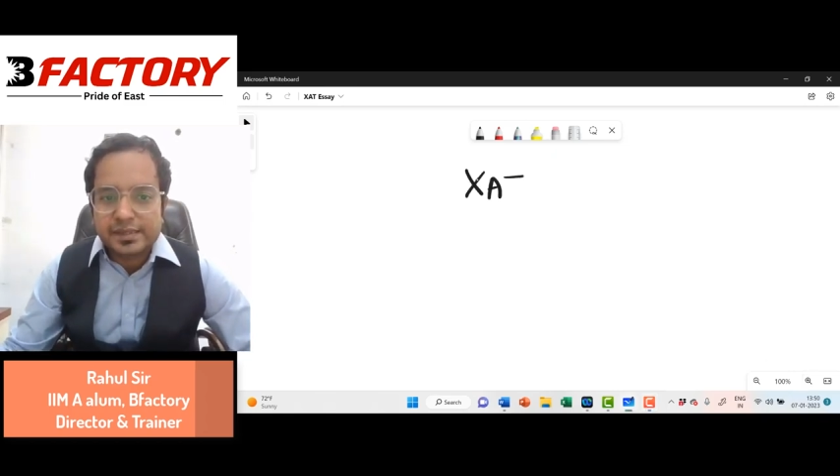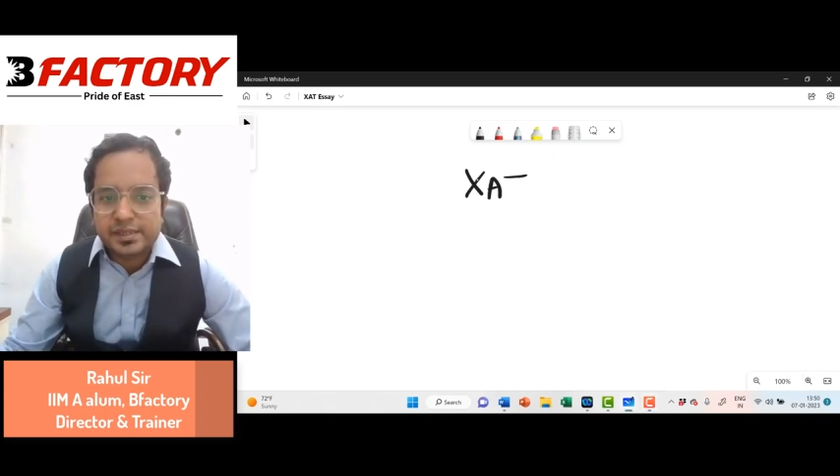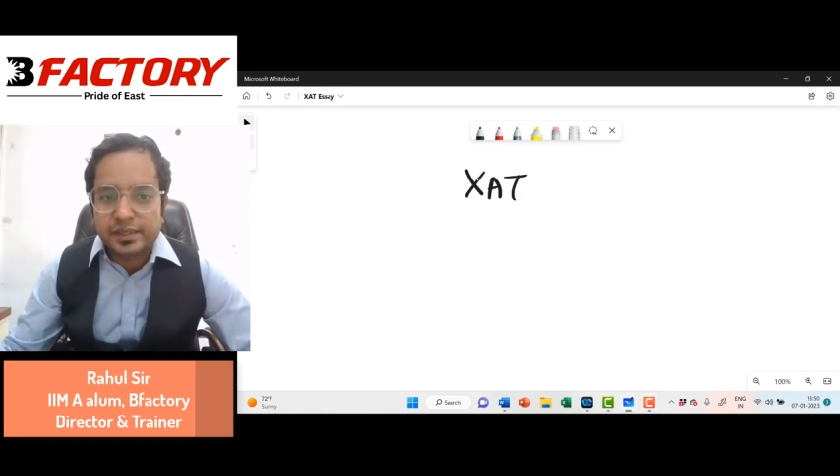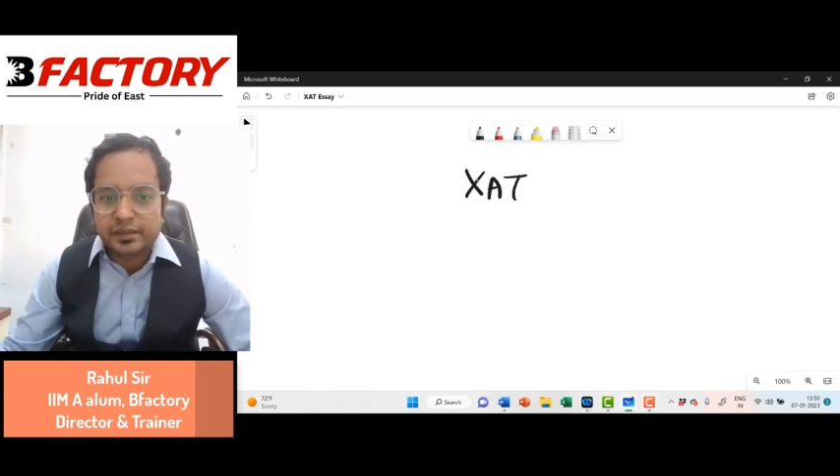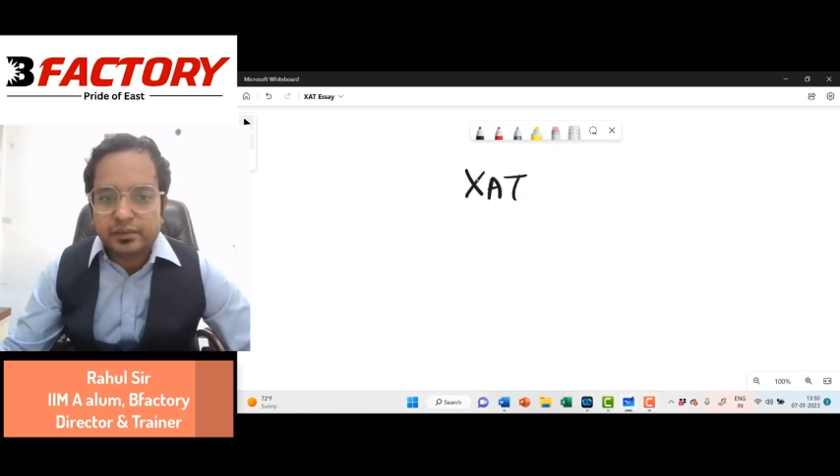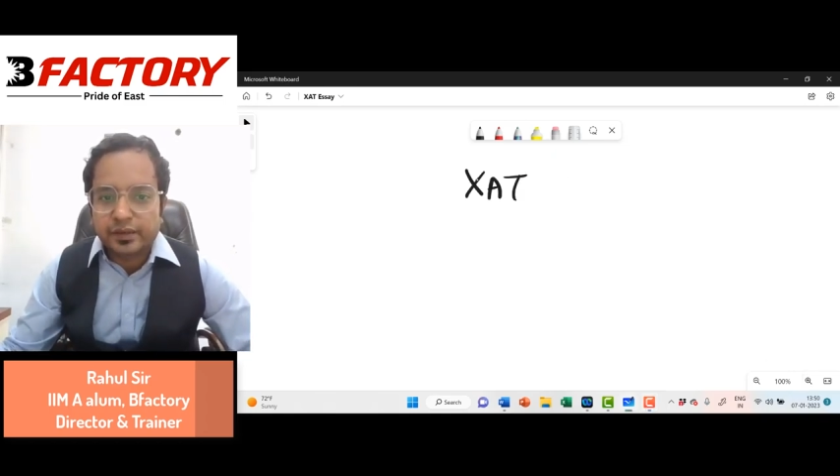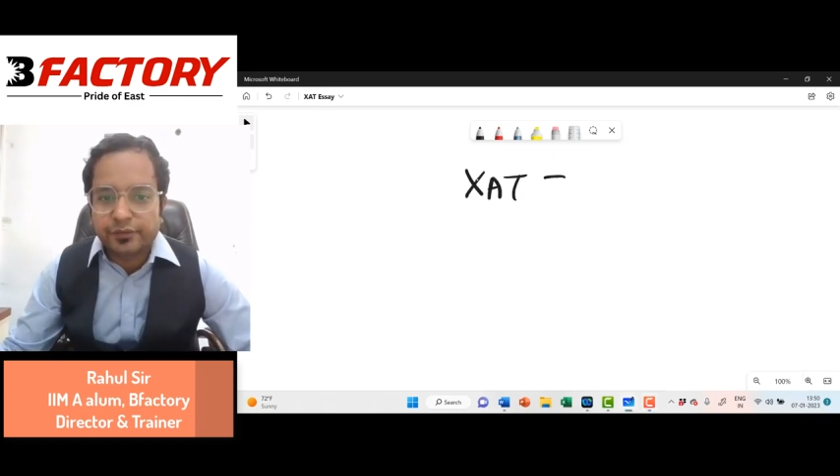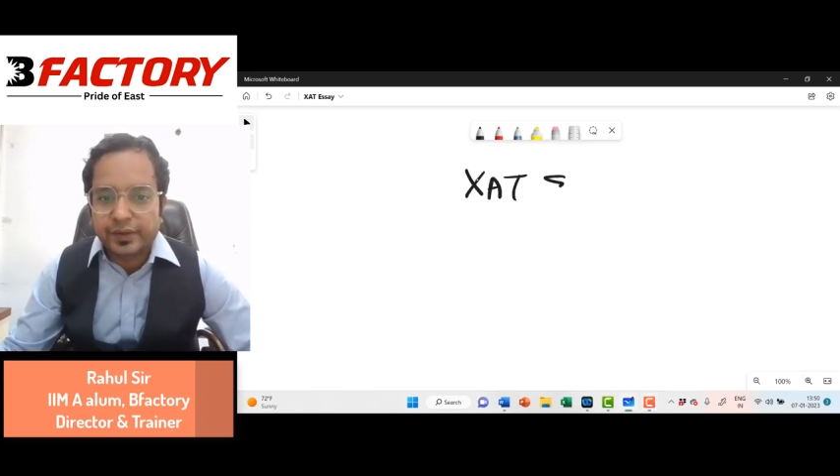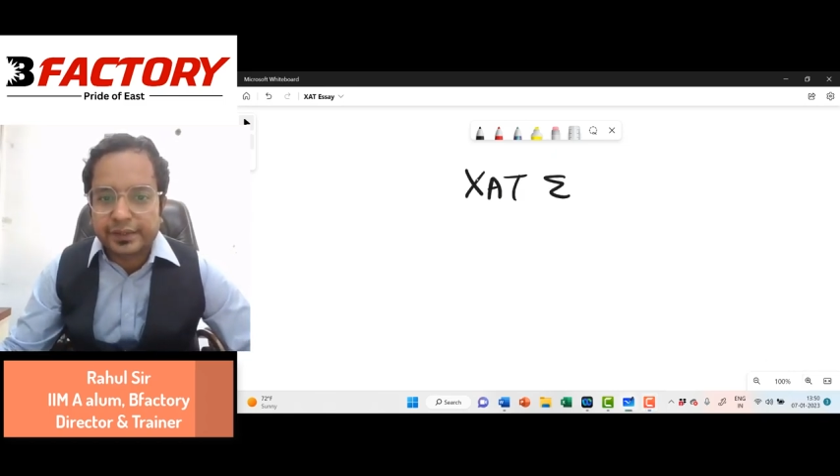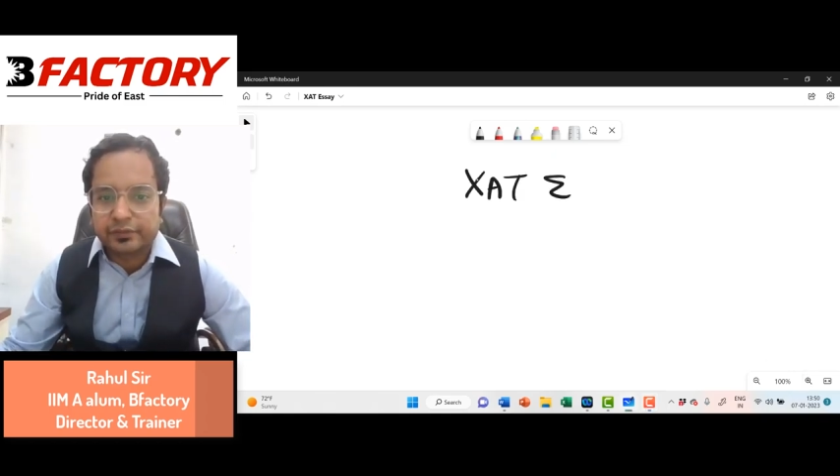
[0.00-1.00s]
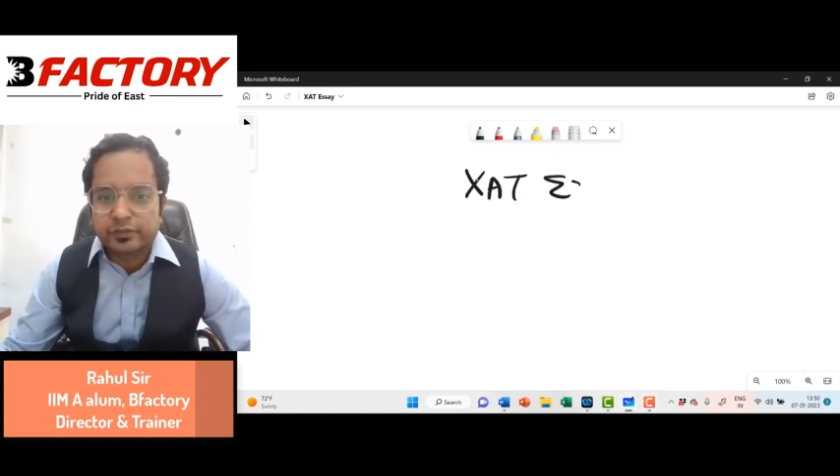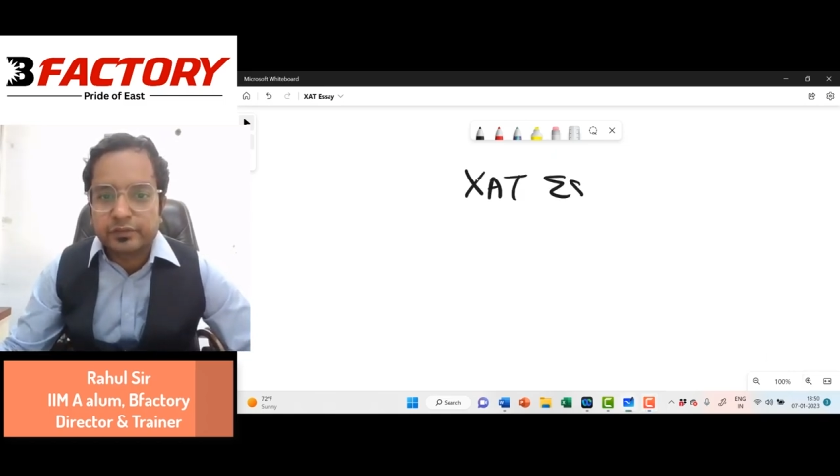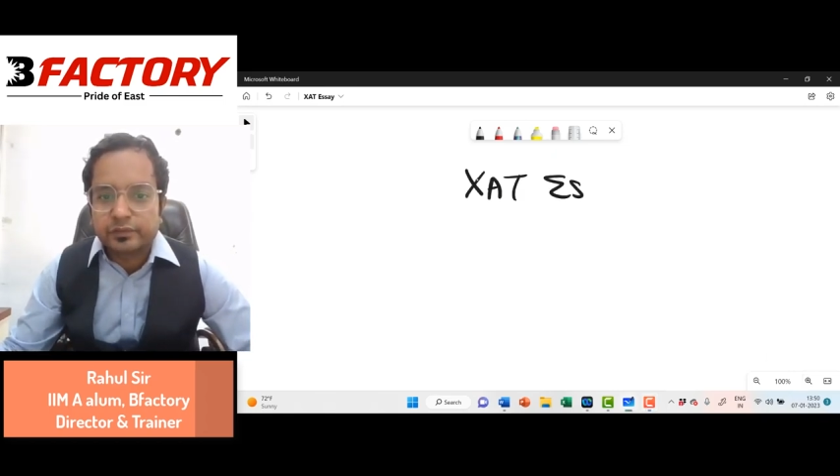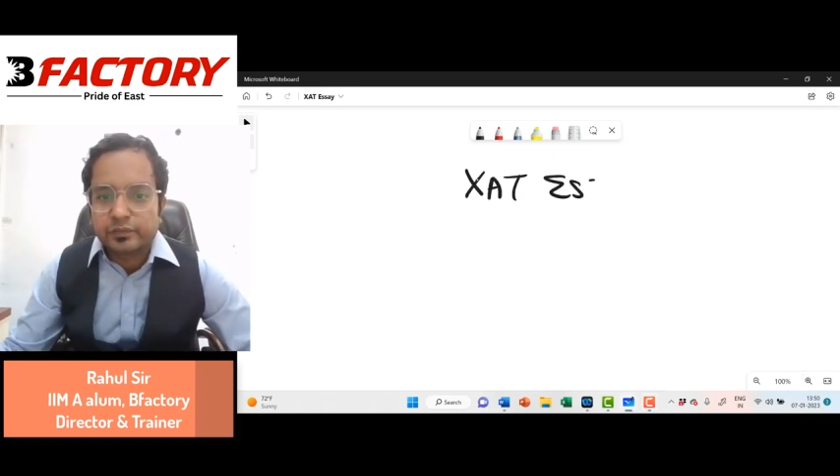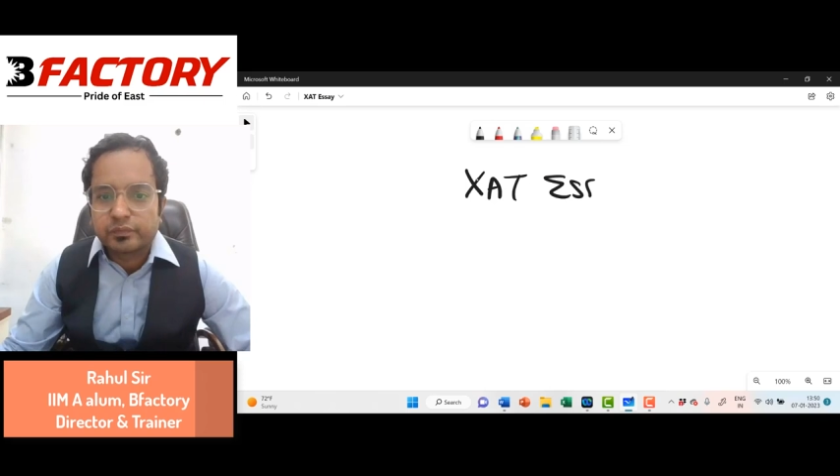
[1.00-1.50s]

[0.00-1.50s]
essay effective.